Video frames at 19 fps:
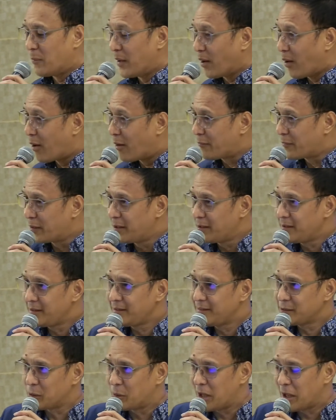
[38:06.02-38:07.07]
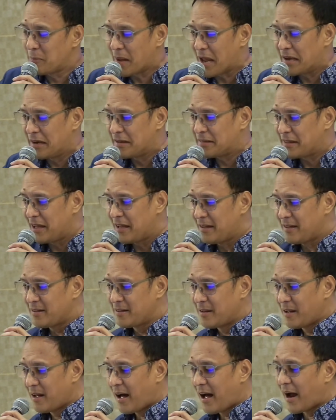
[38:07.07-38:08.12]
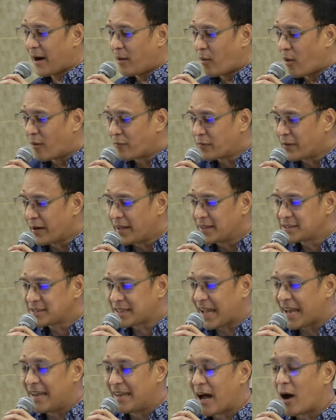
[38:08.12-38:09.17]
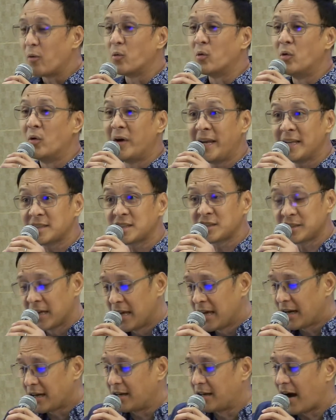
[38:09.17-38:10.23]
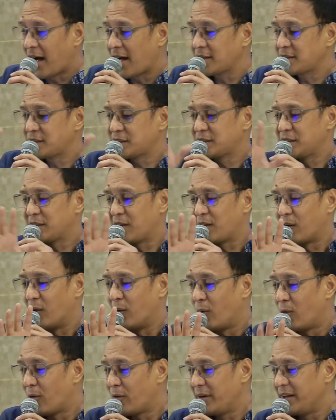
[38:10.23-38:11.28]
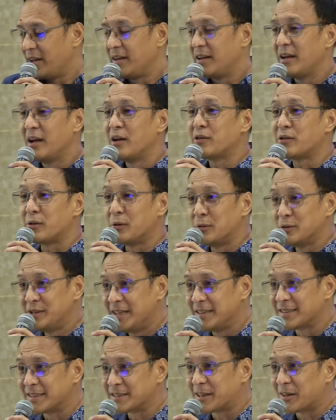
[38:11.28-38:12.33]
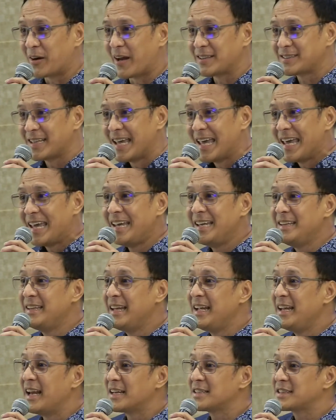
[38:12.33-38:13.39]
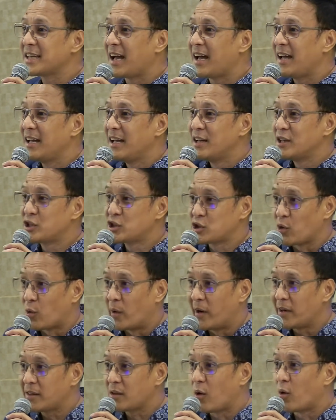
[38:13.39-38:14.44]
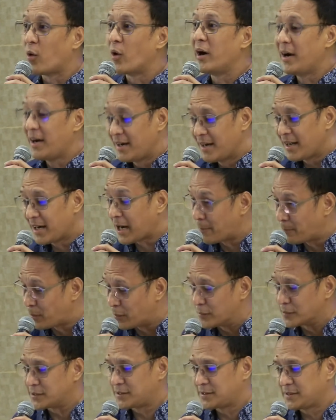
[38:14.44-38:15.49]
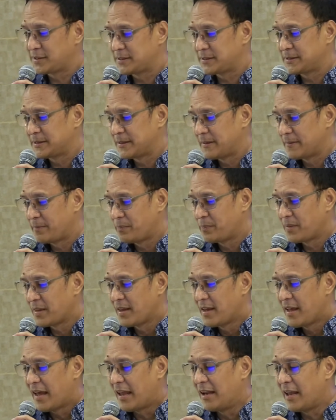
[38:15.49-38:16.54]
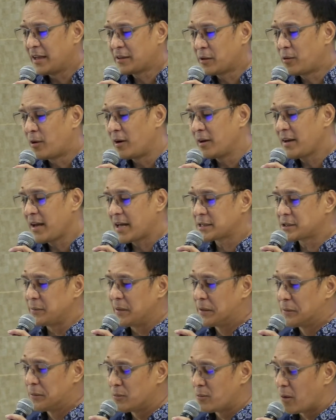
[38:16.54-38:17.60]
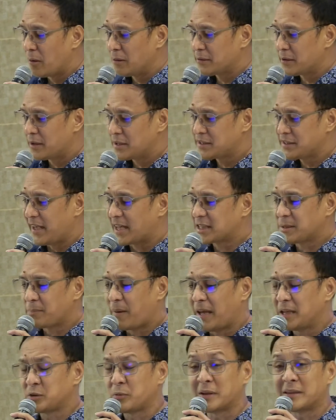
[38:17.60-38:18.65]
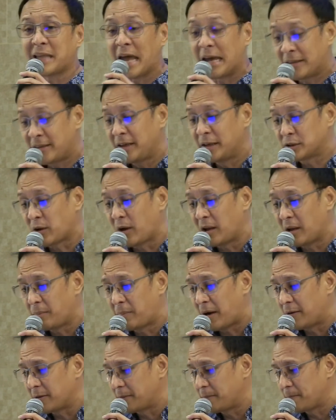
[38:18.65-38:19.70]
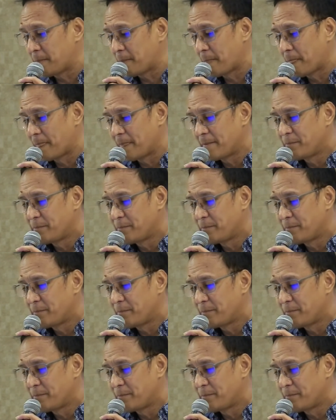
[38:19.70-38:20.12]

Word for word: when we offer to Him anything, our offerings can now reach God's glory through Jesus Christ. Hindi na siya short or kapos. And later on, as we grew older, she explains what tithing is all about.